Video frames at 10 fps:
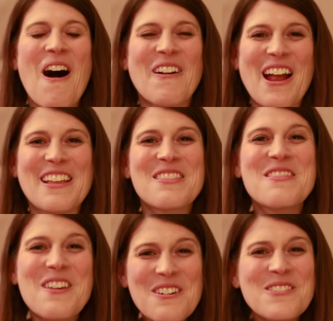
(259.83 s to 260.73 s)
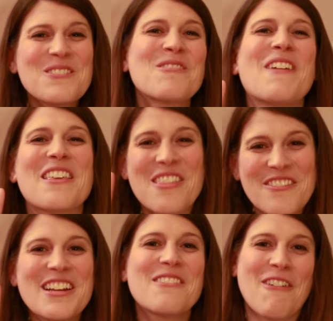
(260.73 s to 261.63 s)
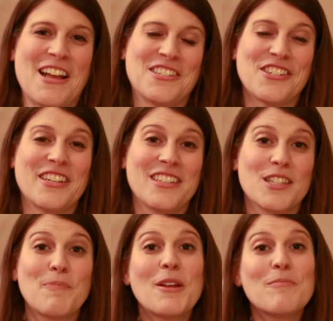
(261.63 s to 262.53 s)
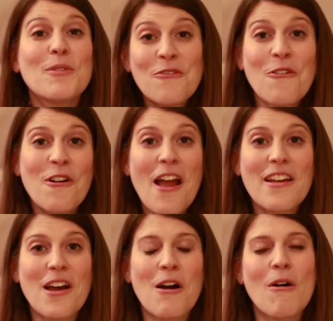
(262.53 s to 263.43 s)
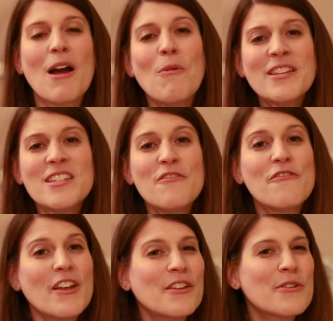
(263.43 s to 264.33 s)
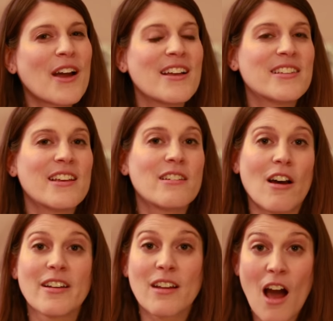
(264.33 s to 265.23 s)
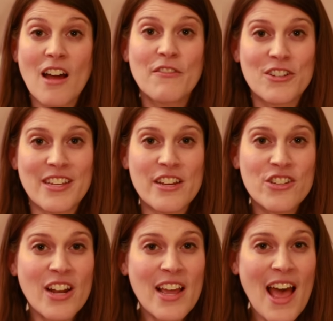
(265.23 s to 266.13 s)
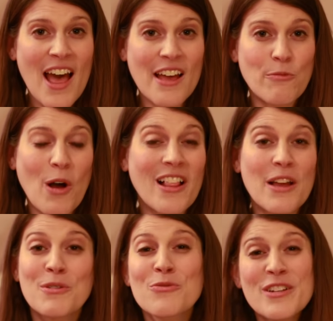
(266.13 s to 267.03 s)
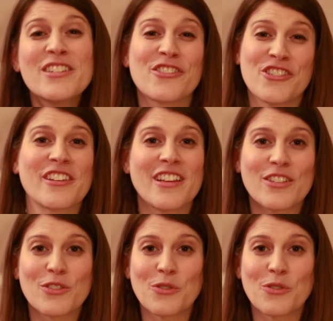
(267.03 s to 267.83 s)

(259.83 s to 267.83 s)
All right, those were my 3 questions, but before I go, I wanted to fill you guys in on a conversation I had while I was researching this